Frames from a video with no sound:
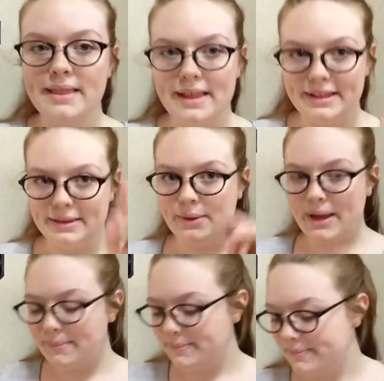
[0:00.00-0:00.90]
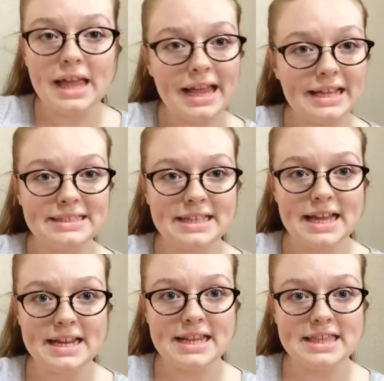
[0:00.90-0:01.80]
that's okay. Like I
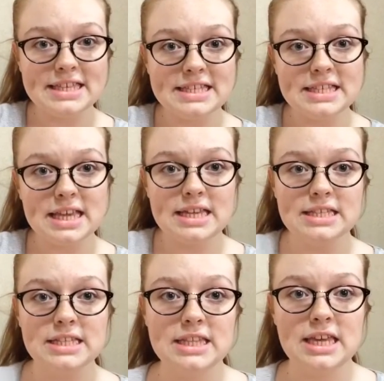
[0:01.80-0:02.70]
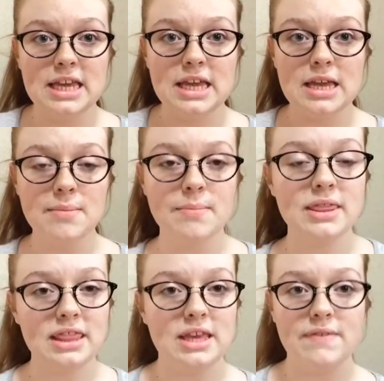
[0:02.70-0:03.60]
said, this is the
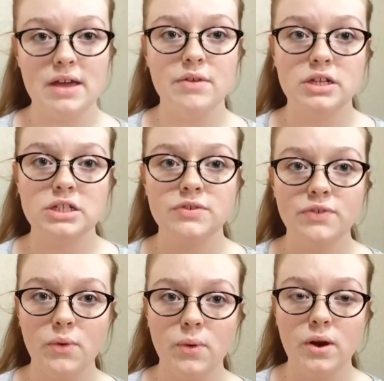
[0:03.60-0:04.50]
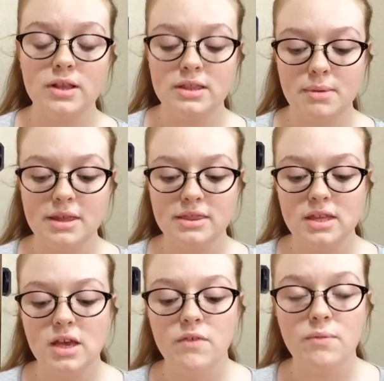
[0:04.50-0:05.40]
monthly favorites for the month
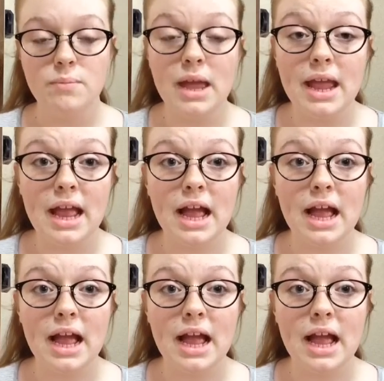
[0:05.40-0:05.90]
of May.